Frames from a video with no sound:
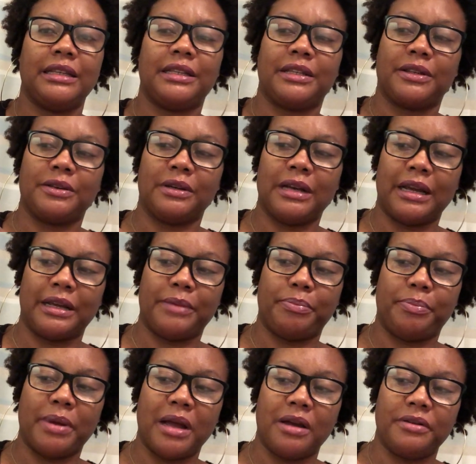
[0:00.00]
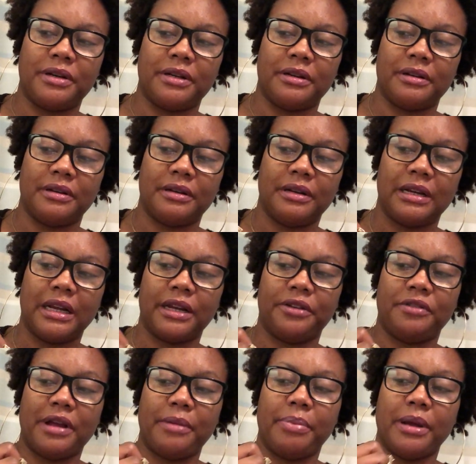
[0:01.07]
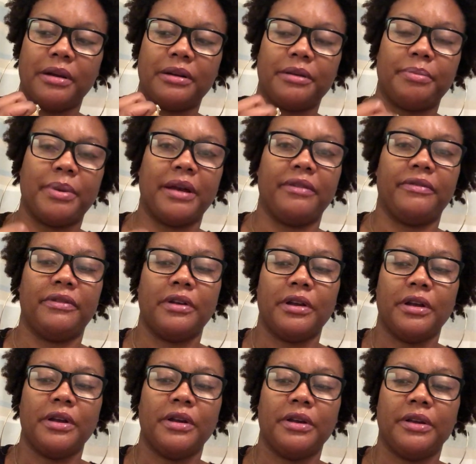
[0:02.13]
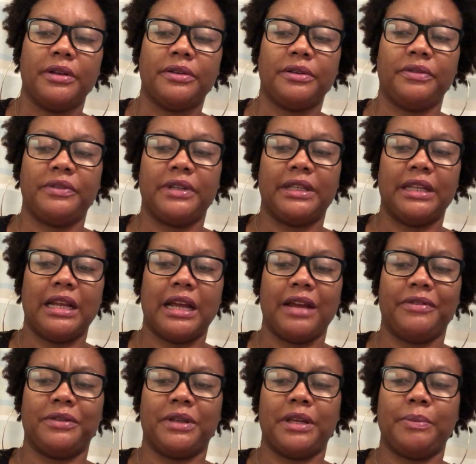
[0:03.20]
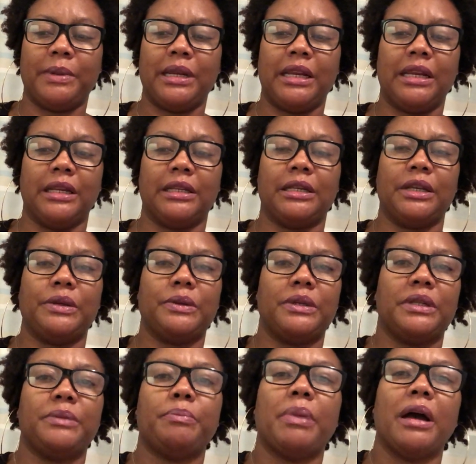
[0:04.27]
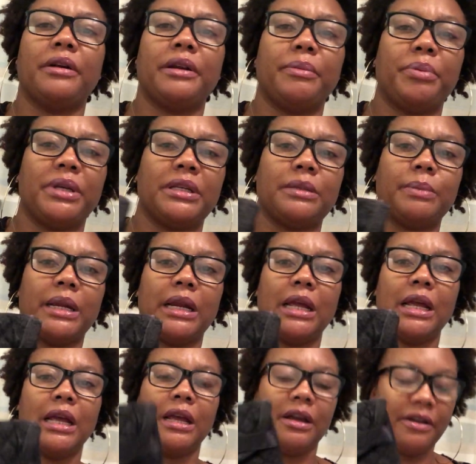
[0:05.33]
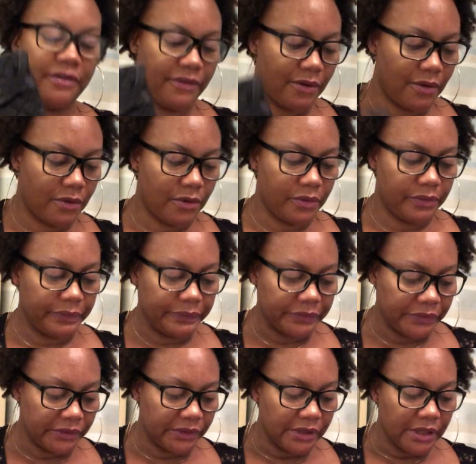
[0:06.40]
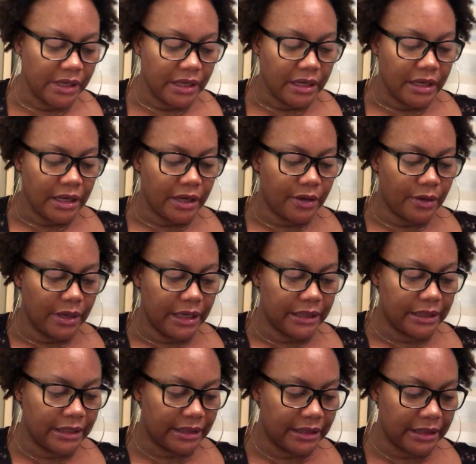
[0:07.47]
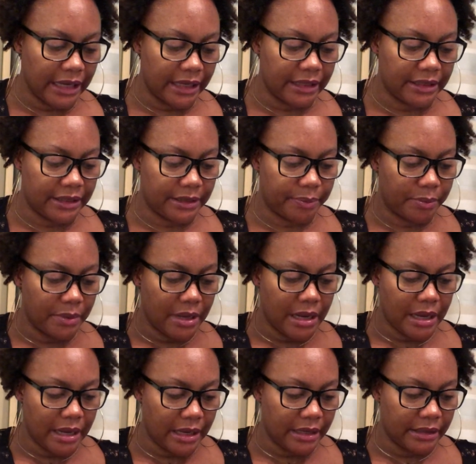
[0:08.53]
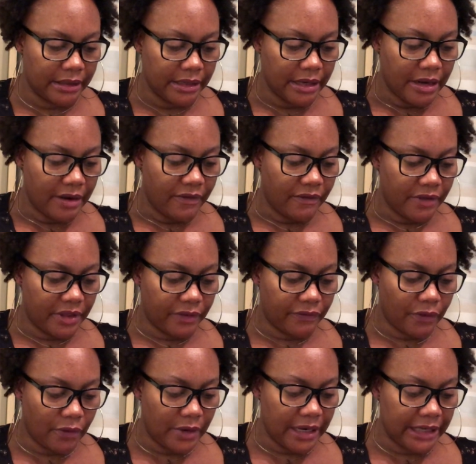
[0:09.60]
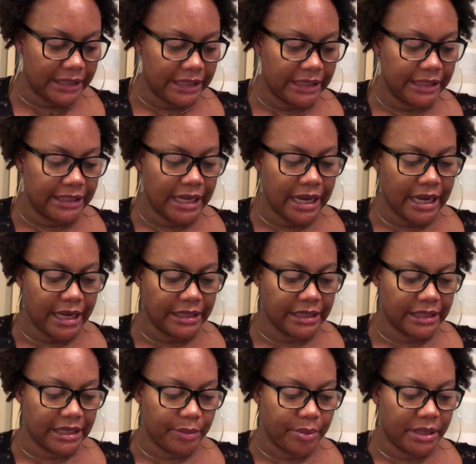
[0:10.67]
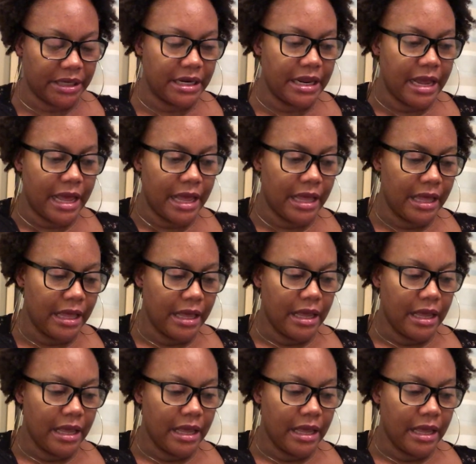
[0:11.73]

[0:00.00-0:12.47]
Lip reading: It's got like powder, like a dry powder puff. So obviously I have to keep it in. It's a used powder piece, but for a collector's sake, for collecting sake, I just keep it in there.